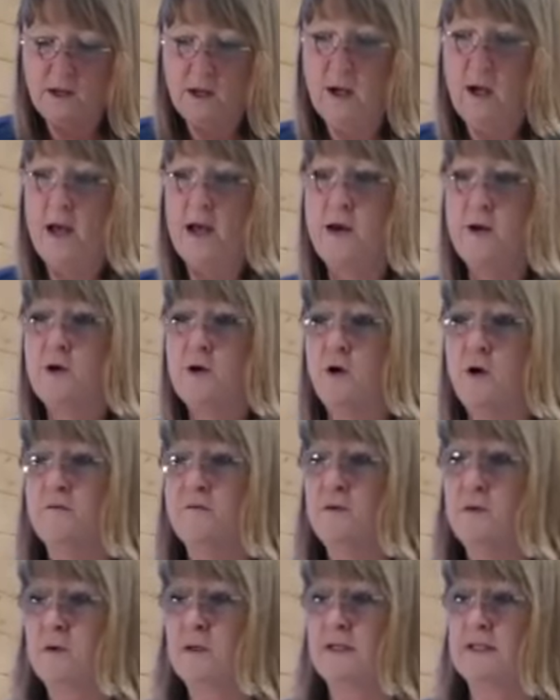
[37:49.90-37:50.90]
I don't know if
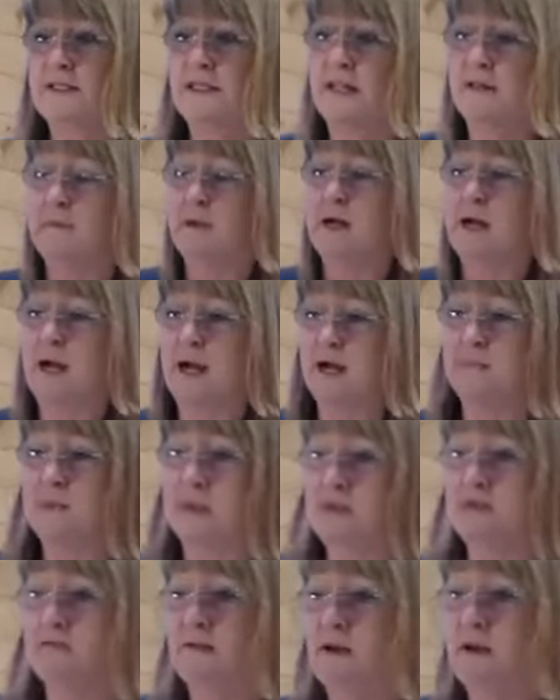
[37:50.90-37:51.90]
you can see behind
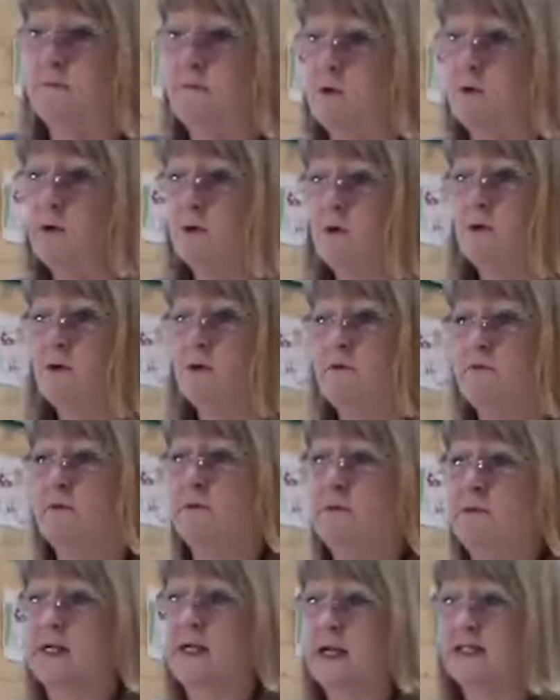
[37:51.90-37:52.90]
me if I move.
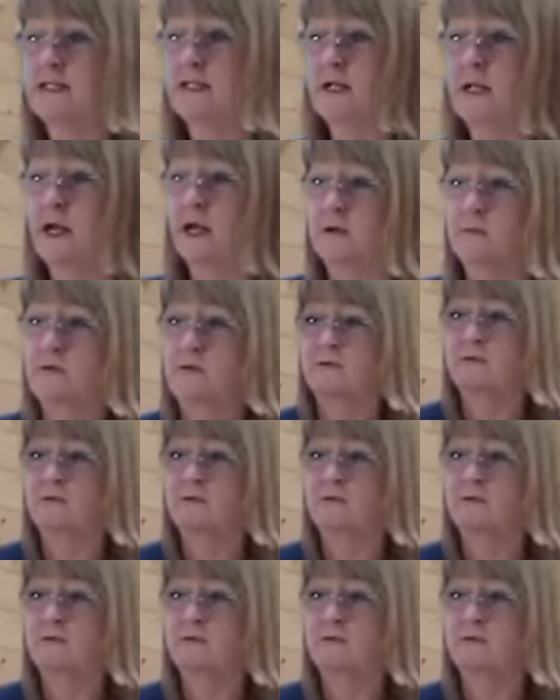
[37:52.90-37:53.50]
Whoops, I guess I got to move